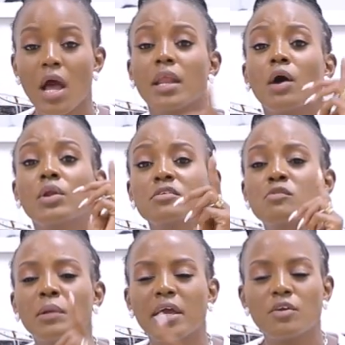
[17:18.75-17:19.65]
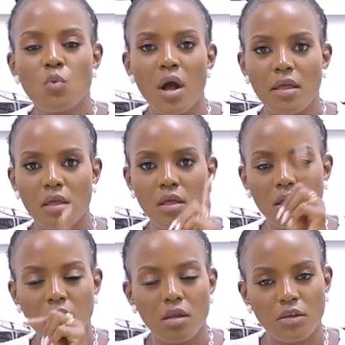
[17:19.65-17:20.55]
And I'll explain why
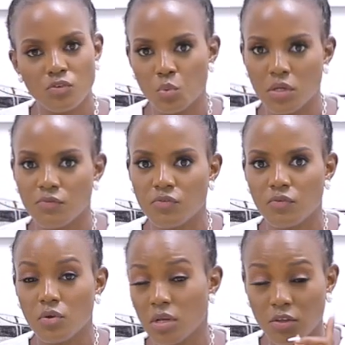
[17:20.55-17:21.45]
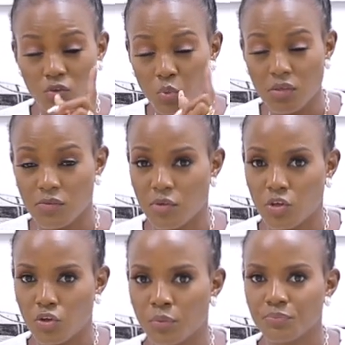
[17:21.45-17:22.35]
in next week's
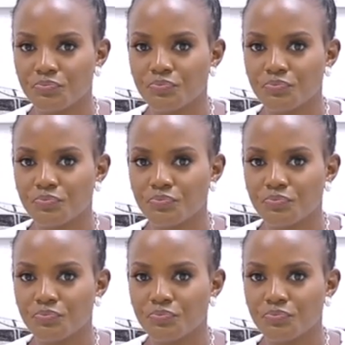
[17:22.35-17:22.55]
video.